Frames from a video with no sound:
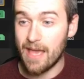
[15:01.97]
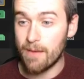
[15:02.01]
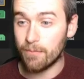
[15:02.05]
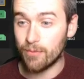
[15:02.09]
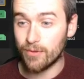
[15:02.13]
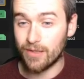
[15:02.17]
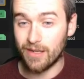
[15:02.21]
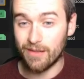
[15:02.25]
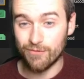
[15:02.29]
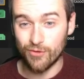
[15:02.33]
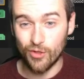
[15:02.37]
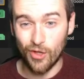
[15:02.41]

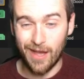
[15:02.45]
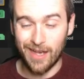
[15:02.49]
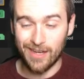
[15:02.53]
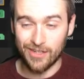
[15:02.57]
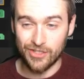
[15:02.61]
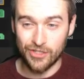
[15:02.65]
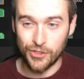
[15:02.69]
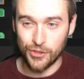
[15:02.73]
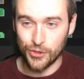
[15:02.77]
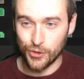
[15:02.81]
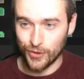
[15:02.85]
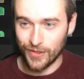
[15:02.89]
but I've not
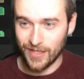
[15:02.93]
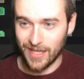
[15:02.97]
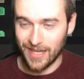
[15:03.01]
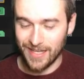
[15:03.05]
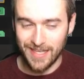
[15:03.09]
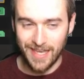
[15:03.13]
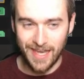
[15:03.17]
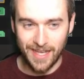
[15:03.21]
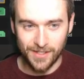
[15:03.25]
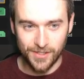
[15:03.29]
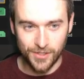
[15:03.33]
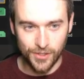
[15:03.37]
actually done that
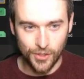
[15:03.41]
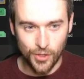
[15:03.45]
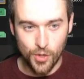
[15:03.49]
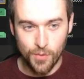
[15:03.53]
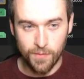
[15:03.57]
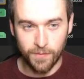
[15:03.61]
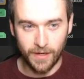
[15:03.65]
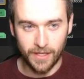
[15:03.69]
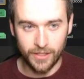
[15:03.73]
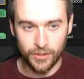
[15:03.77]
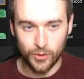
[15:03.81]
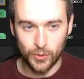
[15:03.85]
yet. So
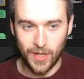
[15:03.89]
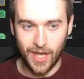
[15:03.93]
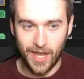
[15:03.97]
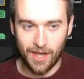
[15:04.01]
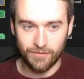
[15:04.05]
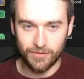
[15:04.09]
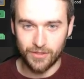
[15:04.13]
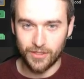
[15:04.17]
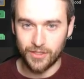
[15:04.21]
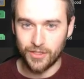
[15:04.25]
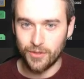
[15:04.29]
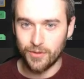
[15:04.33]
hopefully I don't
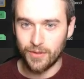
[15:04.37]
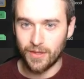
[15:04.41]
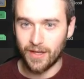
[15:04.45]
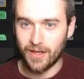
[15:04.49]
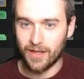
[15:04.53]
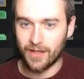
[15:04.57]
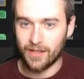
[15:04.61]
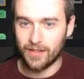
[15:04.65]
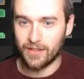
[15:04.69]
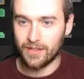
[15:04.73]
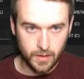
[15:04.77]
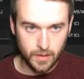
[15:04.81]
have to do
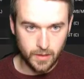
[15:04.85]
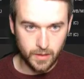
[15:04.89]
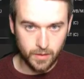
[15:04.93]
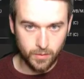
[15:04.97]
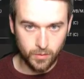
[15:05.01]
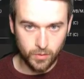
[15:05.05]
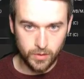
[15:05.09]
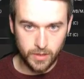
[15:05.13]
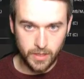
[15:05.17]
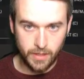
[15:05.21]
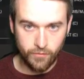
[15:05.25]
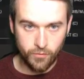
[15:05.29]
that. We're
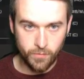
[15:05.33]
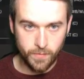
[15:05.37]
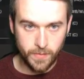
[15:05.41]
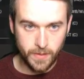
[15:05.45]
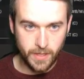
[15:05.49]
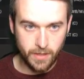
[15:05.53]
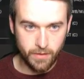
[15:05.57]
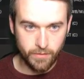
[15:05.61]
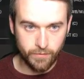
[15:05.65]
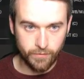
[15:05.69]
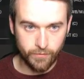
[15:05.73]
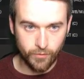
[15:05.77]
going to have a
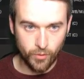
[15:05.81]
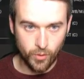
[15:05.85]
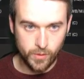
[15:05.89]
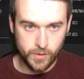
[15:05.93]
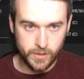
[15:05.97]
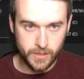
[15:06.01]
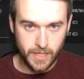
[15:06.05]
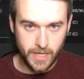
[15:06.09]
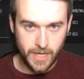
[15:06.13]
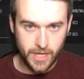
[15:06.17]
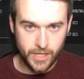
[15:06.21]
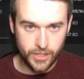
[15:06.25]
bit of
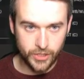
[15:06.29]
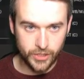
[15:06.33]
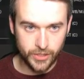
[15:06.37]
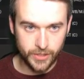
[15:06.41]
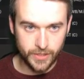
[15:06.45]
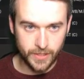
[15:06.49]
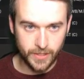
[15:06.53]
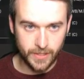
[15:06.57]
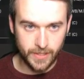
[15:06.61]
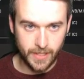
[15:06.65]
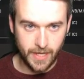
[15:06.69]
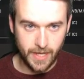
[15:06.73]
rotation
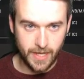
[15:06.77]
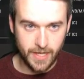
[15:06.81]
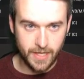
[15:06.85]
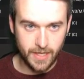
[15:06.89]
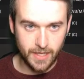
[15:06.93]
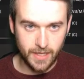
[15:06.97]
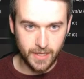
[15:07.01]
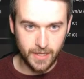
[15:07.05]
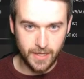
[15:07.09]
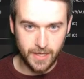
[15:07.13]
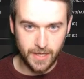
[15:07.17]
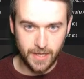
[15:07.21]
today.
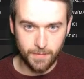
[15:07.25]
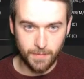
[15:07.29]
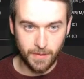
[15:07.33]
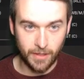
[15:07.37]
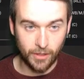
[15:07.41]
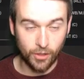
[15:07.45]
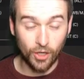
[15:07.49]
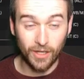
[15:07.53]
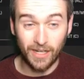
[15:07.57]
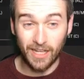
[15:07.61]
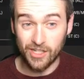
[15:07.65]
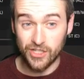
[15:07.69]
I
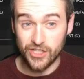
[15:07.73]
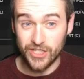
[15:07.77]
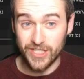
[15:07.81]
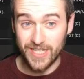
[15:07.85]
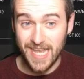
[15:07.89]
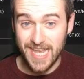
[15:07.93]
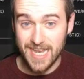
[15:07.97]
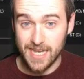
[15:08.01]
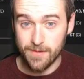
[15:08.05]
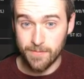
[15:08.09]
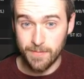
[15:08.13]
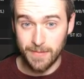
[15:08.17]
can't actually
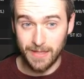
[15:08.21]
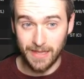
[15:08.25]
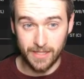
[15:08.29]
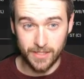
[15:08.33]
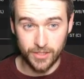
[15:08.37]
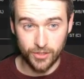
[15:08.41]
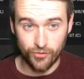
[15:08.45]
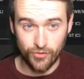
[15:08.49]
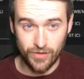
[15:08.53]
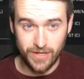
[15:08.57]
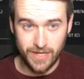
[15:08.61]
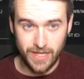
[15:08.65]
take Milan
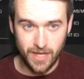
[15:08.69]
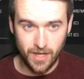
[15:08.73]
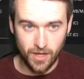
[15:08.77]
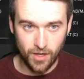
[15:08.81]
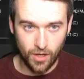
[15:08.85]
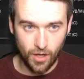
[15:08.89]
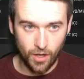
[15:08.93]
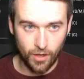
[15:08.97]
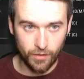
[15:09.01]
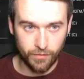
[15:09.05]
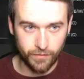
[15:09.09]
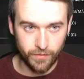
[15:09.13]
Skriniar
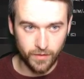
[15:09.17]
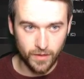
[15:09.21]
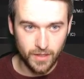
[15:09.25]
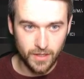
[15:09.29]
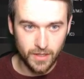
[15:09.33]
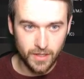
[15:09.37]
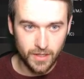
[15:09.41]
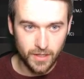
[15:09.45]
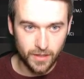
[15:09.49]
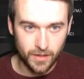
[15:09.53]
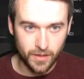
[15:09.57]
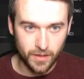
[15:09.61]
off
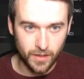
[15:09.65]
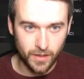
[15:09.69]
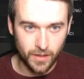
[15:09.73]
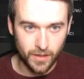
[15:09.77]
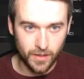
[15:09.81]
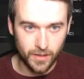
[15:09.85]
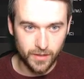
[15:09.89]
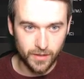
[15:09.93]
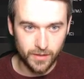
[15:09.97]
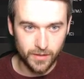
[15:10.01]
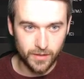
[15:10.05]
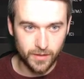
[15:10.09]

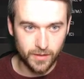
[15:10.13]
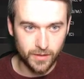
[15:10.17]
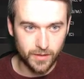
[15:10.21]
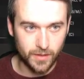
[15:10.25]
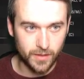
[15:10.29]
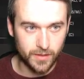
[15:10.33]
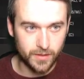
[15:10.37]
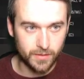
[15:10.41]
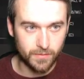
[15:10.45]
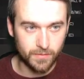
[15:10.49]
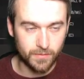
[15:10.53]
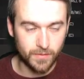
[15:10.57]
the
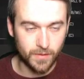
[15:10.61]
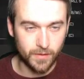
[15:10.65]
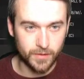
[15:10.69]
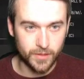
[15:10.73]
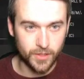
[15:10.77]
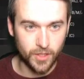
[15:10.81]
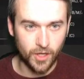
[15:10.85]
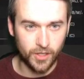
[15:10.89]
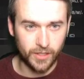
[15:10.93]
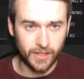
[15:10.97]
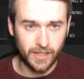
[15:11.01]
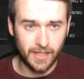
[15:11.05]

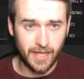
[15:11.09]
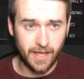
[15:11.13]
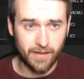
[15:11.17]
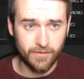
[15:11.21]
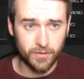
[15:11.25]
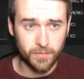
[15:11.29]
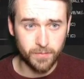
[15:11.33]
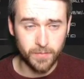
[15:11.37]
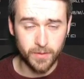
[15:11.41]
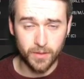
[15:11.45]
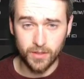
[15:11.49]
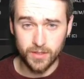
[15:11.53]
starting
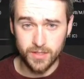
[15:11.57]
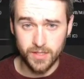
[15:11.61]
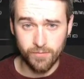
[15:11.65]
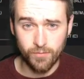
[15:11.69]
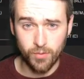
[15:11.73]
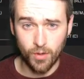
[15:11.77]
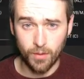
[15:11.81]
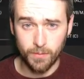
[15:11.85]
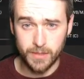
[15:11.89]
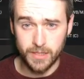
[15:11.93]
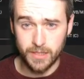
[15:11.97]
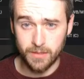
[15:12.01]
11 because I
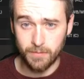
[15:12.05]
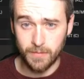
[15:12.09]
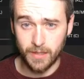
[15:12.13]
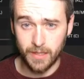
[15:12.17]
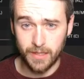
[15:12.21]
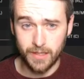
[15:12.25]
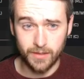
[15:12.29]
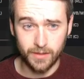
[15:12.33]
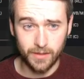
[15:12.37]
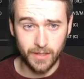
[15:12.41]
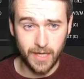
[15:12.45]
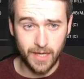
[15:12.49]
promised him that
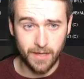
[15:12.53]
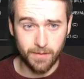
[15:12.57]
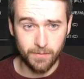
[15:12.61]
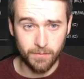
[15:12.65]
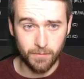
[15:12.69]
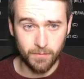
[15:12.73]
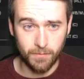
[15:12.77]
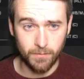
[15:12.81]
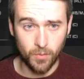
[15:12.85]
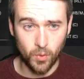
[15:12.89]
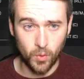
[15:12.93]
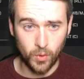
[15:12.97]
he'll get
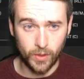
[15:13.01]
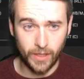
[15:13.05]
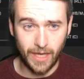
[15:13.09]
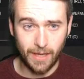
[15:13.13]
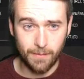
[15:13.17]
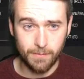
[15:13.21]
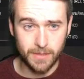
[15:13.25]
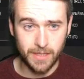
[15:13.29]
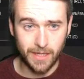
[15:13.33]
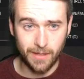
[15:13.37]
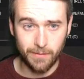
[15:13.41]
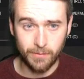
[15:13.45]
more
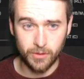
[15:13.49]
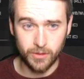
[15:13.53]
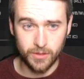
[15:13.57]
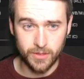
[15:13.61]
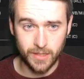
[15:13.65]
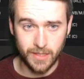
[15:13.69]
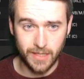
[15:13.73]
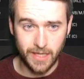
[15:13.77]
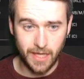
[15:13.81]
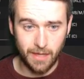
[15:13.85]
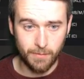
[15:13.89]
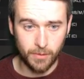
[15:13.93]
game time because
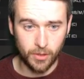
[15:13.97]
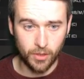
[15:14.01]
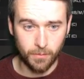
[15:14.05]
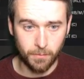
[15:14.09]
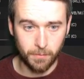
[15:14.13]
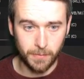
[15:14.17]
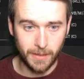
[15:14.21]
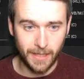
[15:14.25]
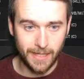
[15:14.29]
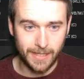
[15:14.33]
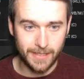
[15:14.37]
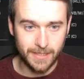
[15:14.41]
he came and
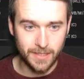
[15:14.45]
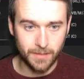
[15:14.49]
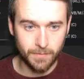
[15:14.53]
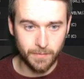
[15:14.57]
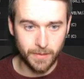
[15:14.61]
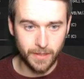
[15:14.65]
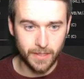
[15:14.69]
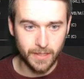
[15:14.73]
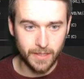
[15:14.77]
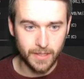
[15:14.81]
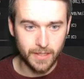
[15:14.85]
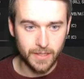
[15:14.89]
complained to
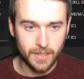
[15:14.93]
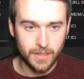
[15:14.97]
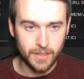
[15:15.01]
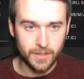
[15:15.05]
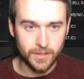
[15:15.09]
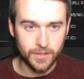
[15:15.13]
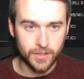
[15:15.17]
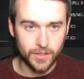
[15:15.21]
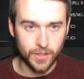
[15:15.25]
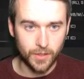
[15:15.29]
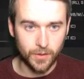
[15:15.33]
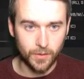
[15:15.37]
me.
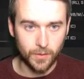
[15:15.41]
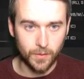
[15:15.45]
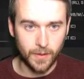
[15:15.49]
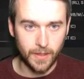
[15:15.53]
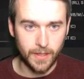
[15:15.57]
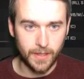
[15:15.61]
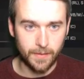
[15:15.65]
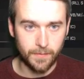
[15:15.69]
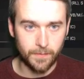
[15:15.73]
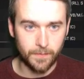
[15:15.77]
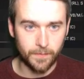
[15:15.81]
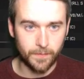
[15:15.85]
So
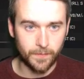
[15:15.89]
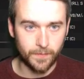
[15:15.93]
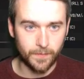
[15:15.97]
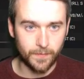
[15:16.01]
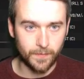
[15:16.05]
I